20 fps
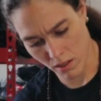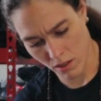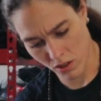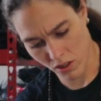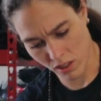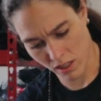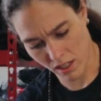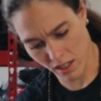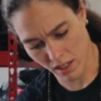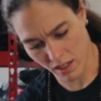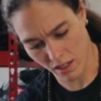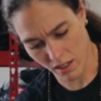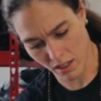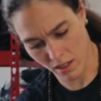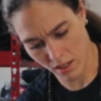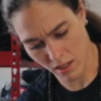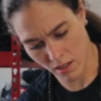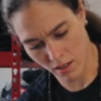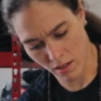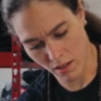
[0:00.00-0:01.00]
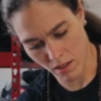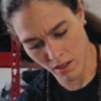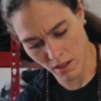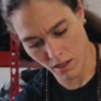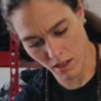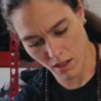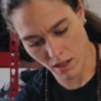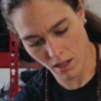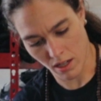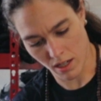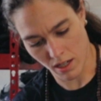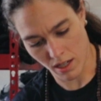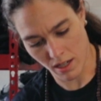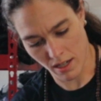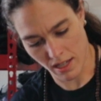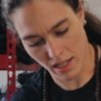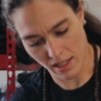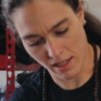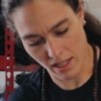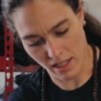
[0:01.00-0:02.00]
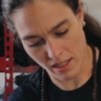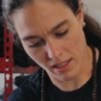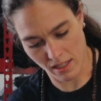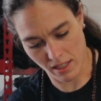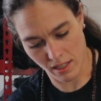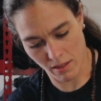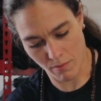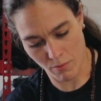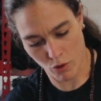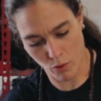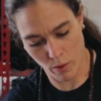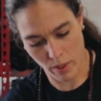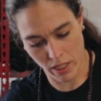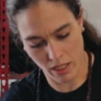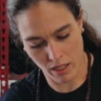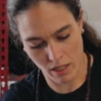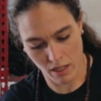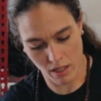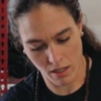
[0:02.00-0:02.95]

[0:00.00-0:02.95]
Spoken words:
just kind of cut in at that seam point.